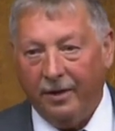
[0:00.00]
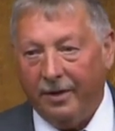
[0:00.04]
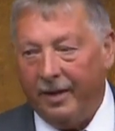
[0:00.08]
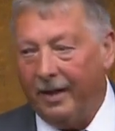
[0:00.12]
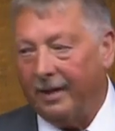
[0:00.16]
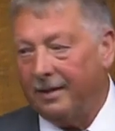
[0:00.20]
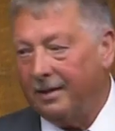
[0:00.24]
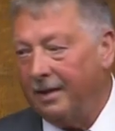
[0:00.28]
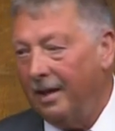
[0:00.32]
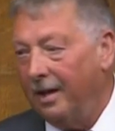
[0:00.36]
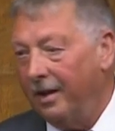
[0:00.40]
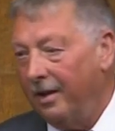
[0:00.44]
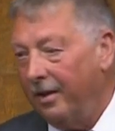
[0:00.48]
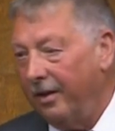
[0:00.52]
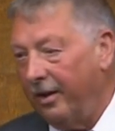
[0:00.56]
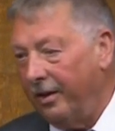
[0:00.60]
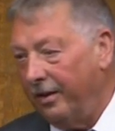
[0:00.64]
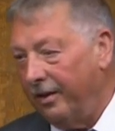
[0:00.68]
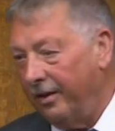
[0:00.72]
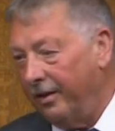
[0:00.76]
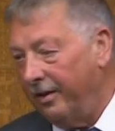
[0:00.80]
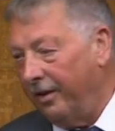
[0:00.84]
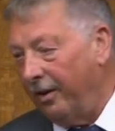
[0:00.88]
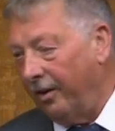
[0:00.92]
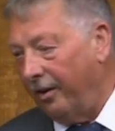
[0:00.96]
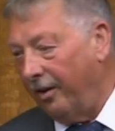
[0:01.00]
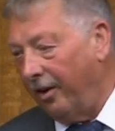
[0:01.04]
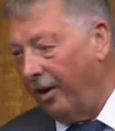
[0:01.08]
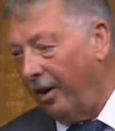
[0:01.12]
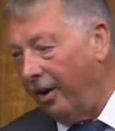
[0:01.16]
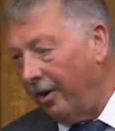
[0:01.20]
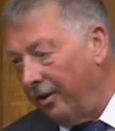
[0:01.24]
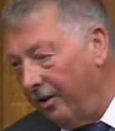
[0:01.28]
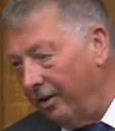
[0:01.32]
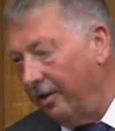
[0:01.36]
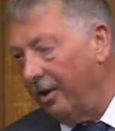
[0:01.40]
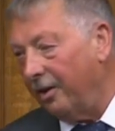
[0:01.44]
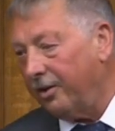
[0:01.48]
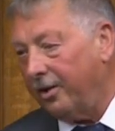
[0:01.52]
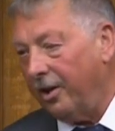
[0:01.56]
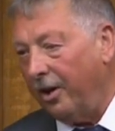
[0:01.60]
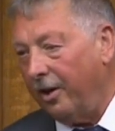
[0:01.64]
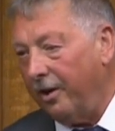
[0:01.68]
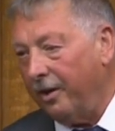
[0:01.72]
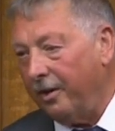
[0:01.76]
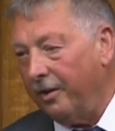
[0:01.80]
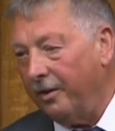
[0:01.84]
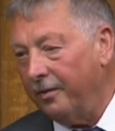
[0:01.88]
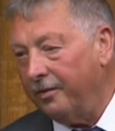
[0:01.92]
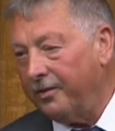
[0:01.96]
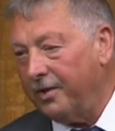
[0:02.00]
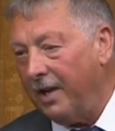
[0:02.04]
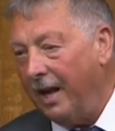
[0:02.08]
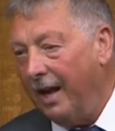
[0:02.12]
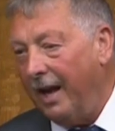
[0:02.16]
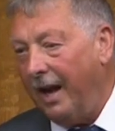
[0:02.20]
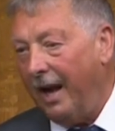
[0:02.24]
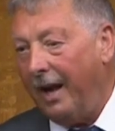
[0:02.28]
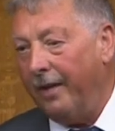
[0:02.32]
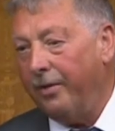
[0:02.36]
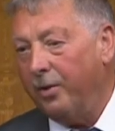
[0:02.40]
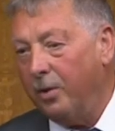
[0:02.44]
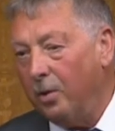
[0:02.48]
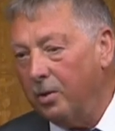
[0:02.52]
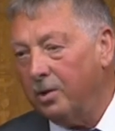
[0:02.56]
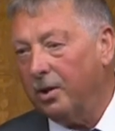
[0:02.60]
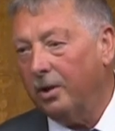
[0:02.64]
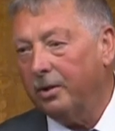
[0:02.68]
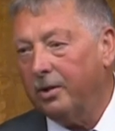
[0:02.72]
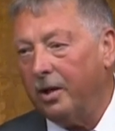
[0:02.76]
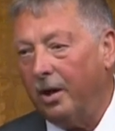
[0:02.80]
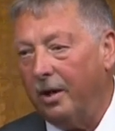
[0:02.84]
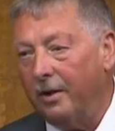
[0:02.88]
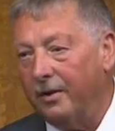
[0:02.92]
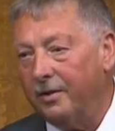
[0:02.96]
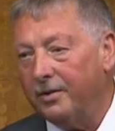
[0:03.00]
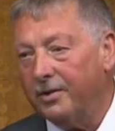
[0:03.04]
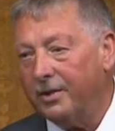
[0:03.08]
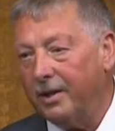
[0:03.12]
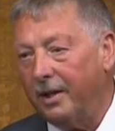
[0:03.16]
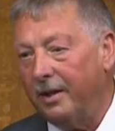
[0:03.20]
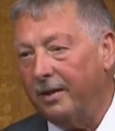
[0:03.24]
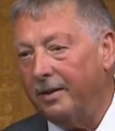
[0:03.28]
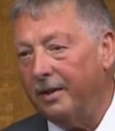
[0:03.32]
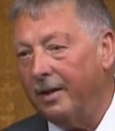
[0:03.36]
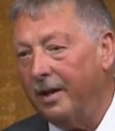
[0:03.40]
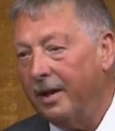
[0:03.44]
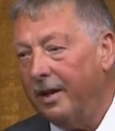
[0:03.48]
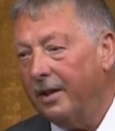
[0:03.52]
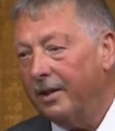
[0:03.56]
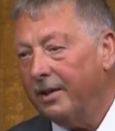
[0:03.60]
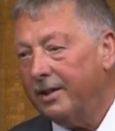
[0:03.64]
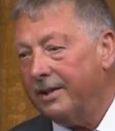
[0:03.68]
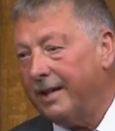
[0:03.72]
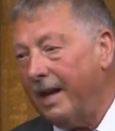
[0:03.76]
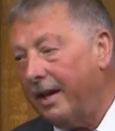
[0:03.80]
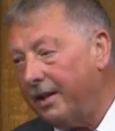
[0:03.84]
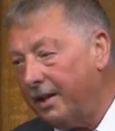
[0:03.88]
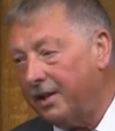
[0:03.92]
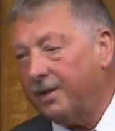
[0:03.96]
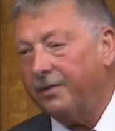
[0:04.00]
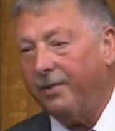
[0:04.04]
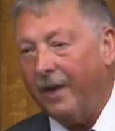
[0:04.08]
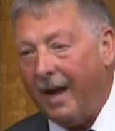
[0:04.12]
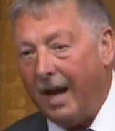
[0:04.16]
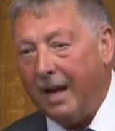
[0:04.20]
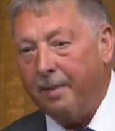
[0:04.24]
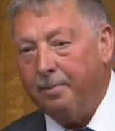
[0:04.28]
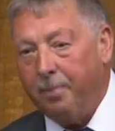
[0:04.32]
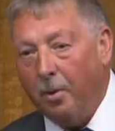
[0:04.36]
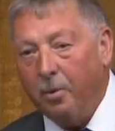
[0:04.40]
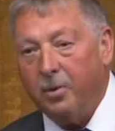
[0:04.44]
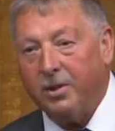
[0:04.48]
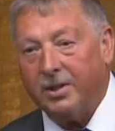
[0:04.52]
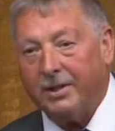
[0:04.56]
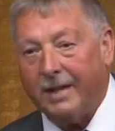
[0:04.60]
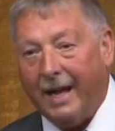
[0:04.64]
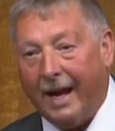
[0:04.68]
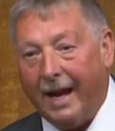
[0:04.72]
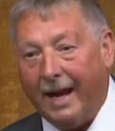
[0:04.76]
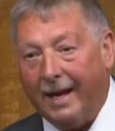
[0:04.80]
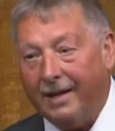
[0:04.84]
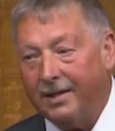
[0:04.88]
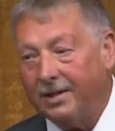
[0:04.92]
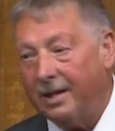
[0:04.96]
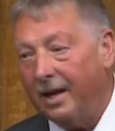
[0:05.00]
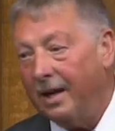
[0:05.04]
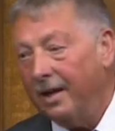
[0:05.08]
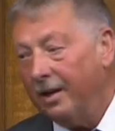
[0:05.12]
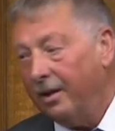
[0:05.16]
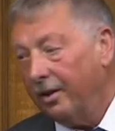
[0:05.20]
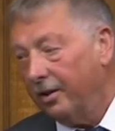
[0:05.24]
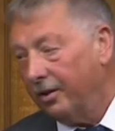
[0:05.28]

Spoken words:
that there are alternatives and those alternatives can satisfy both sides,